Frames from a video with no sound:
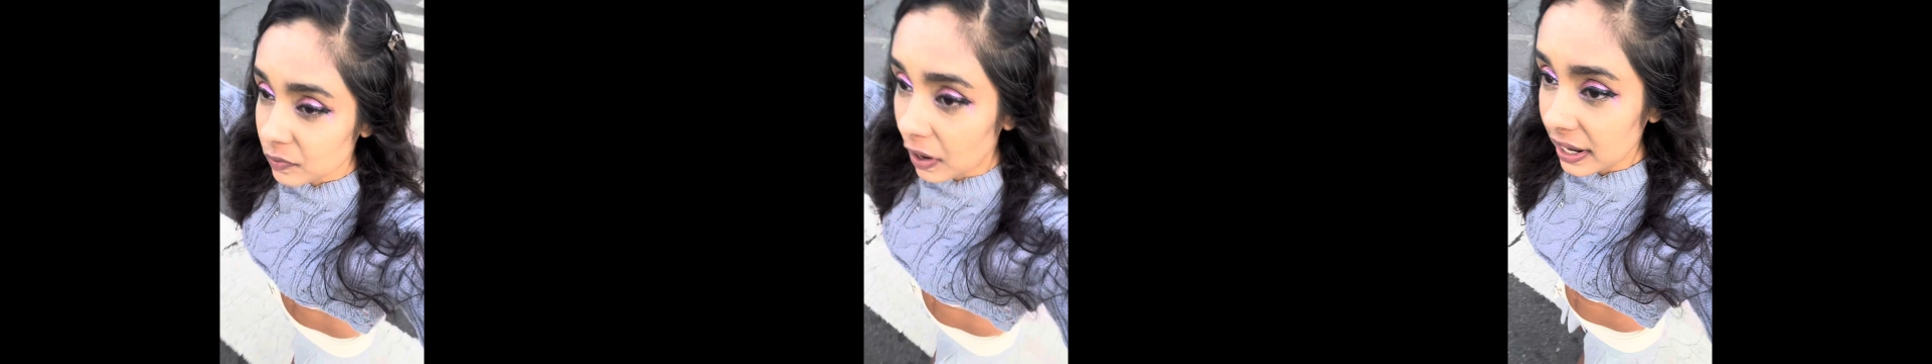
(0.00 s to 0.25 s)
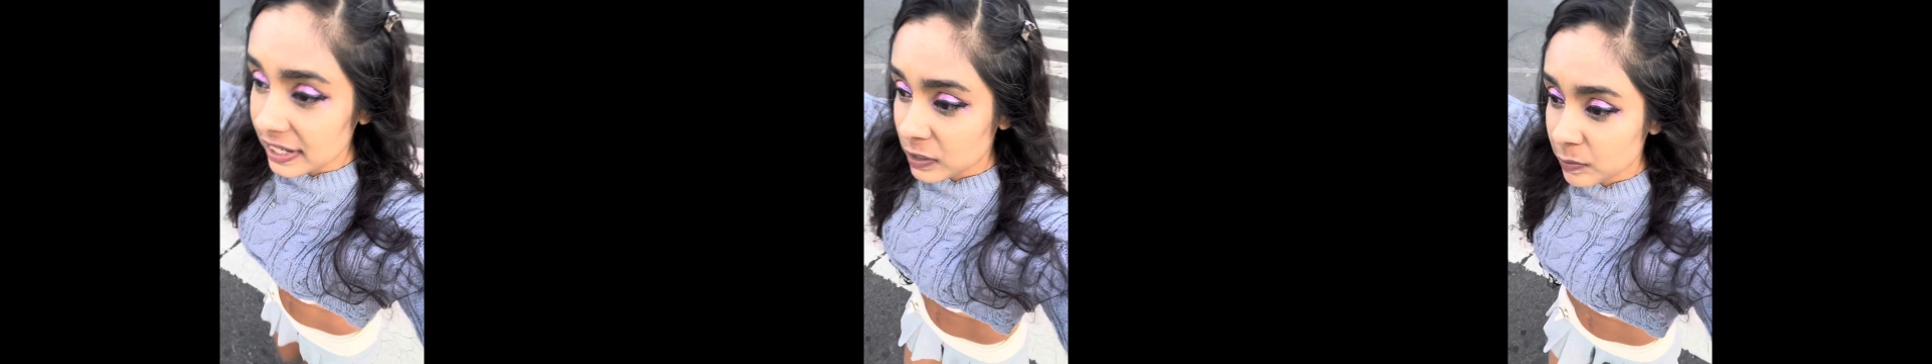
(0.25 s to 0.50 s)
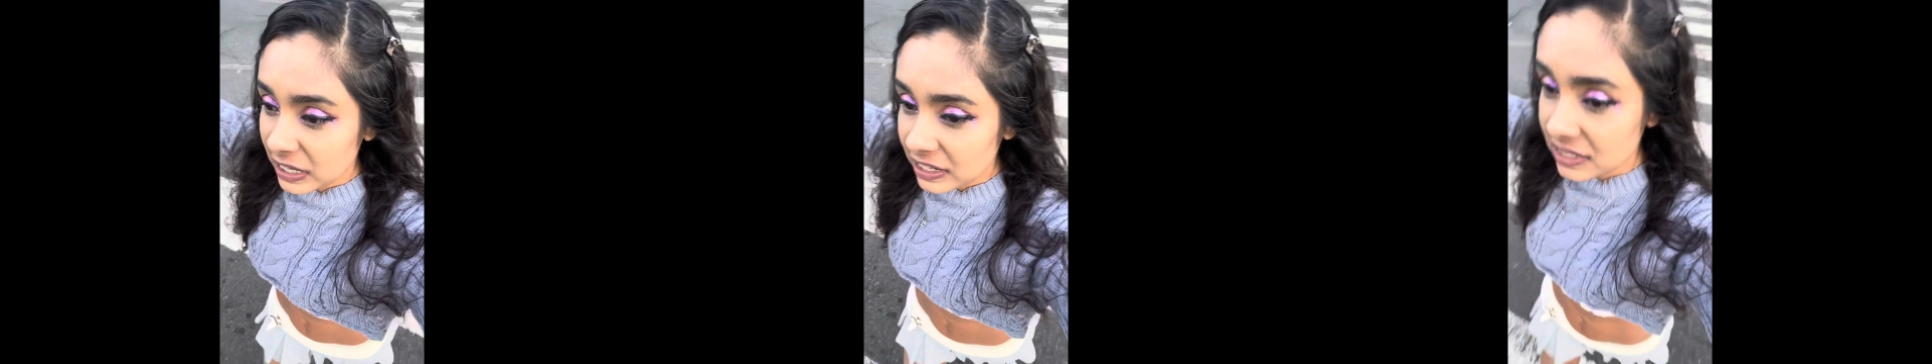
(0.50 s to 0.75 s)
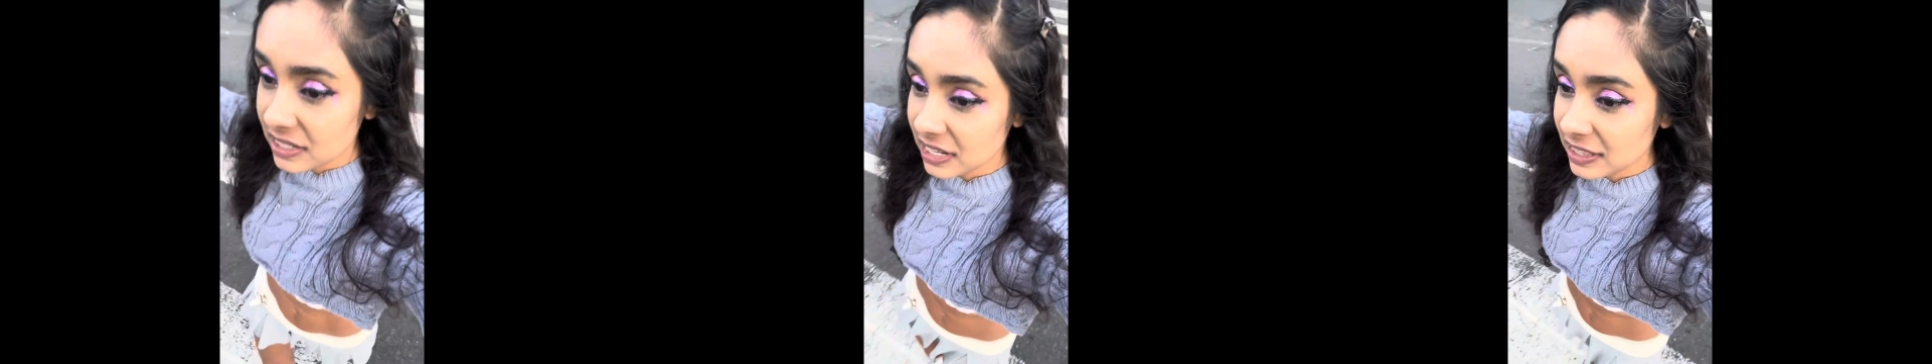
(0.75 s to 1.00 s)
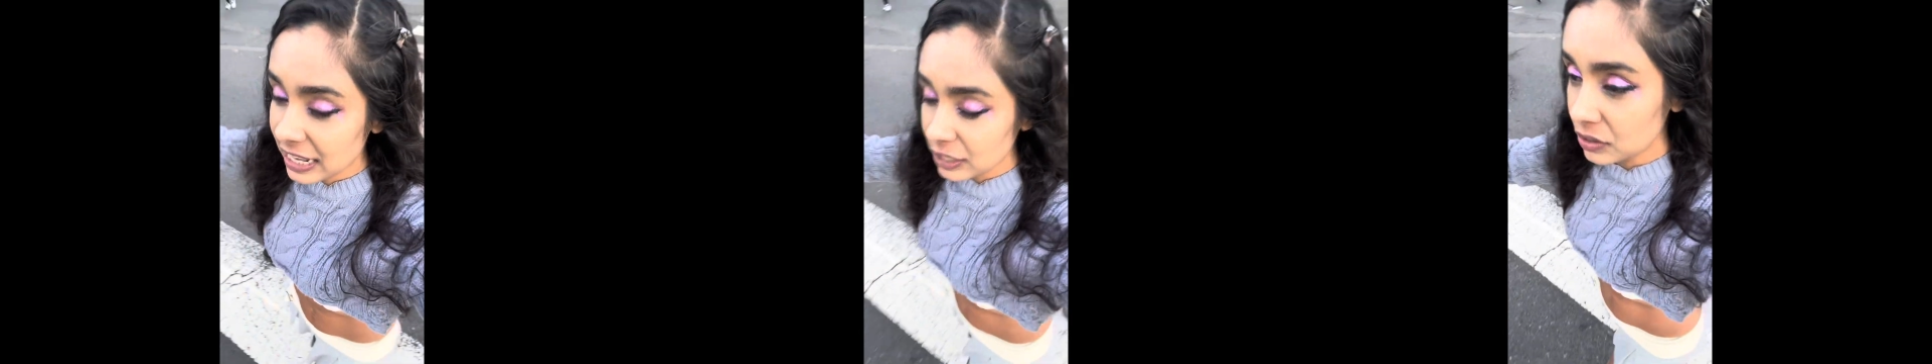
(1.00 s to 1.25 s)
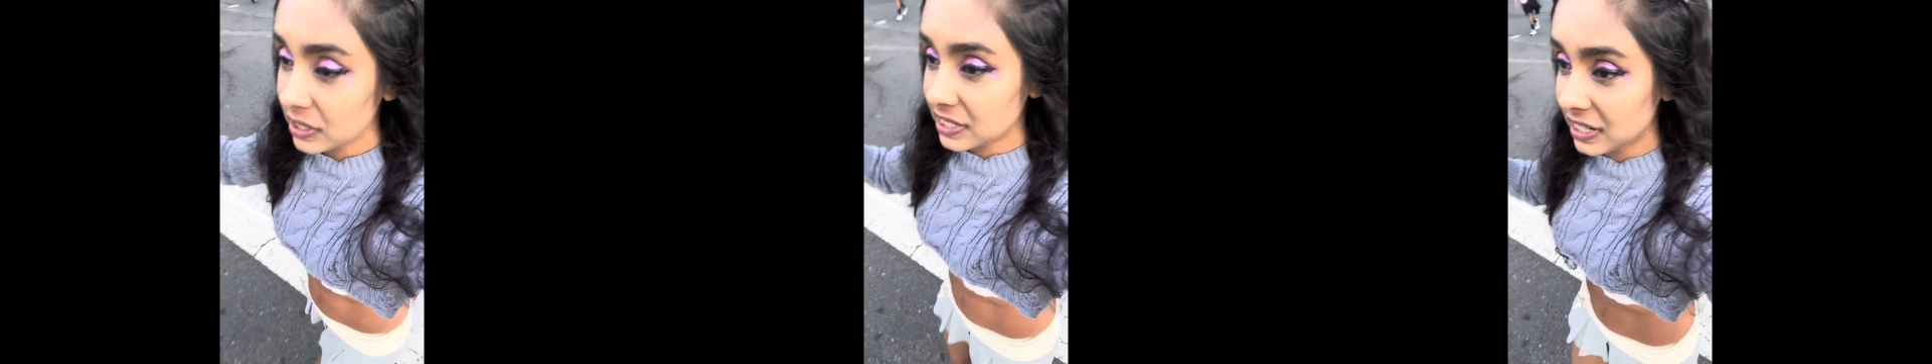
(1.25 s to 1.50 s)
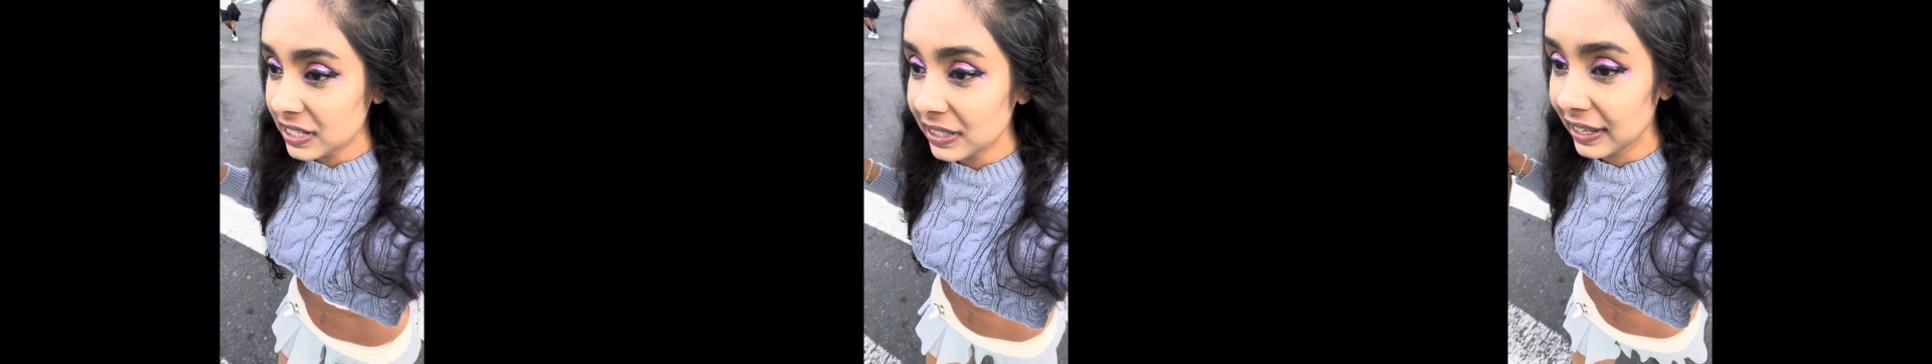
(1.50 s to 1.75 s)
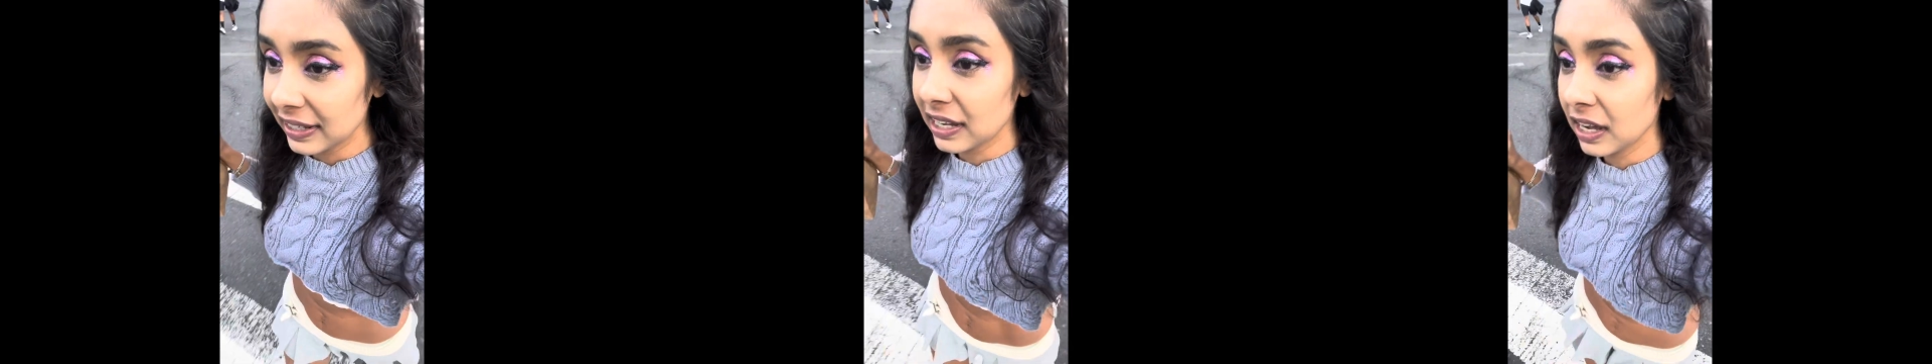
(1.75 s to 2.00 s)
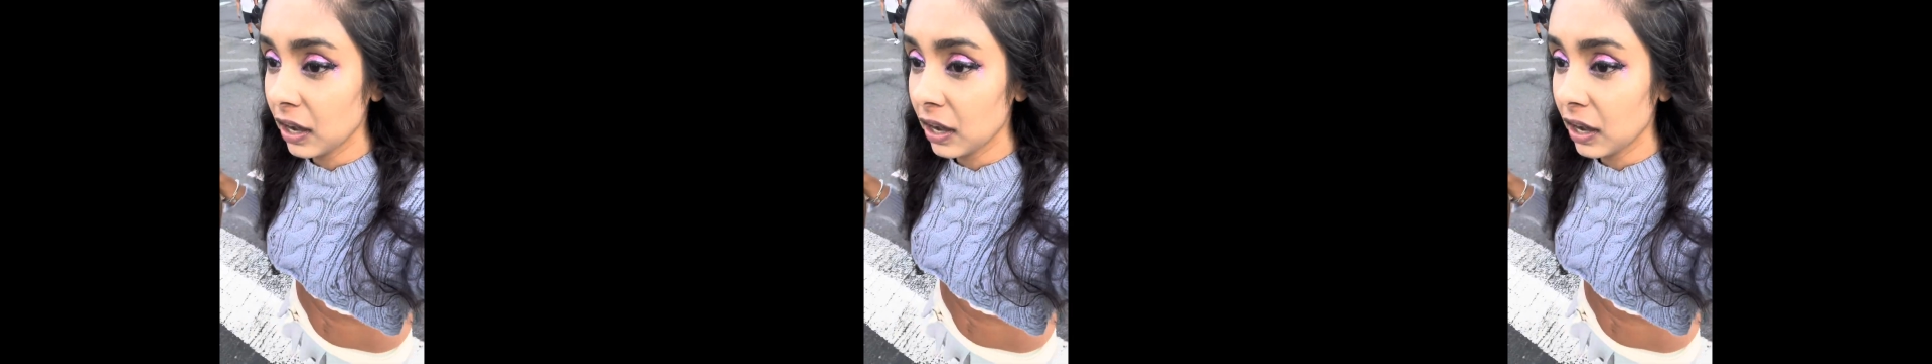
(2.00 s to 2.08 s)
why is because then you see like,